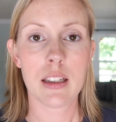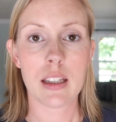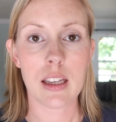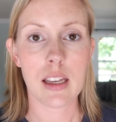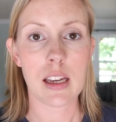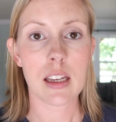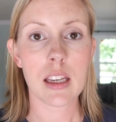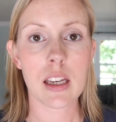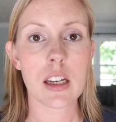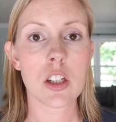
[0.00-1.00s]
the
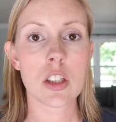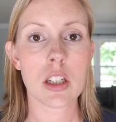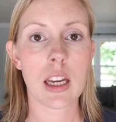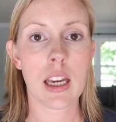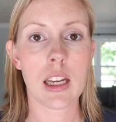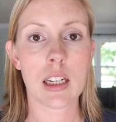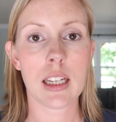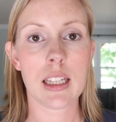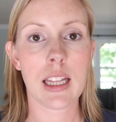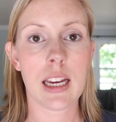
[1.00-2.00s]
quiche and
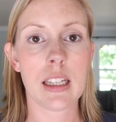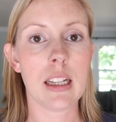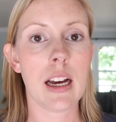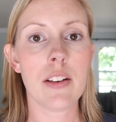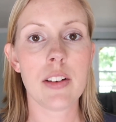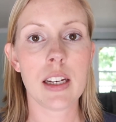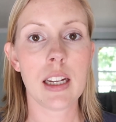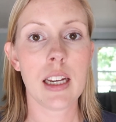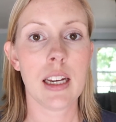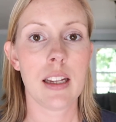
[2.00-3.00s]
get that in the oven